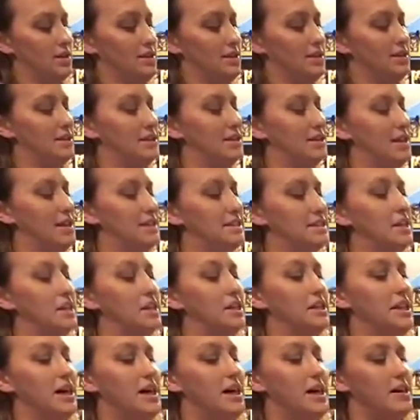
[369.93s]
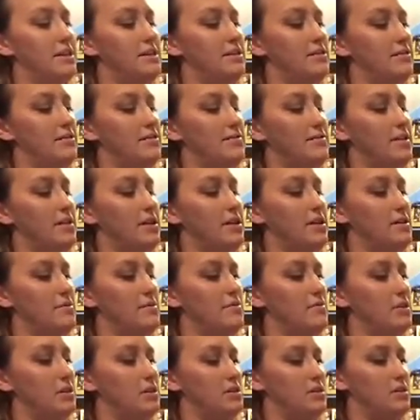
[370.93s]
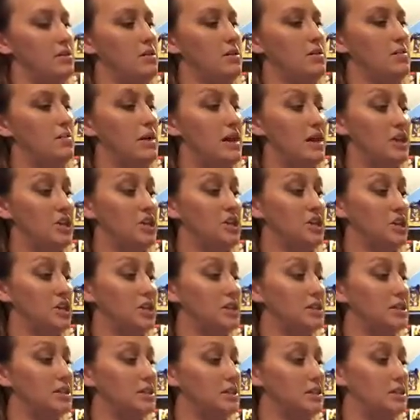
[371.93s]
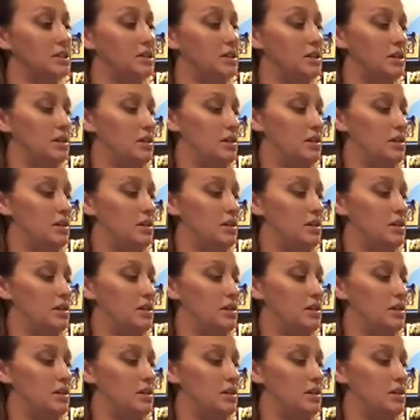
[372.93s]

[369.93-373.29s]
This takes a lot of patience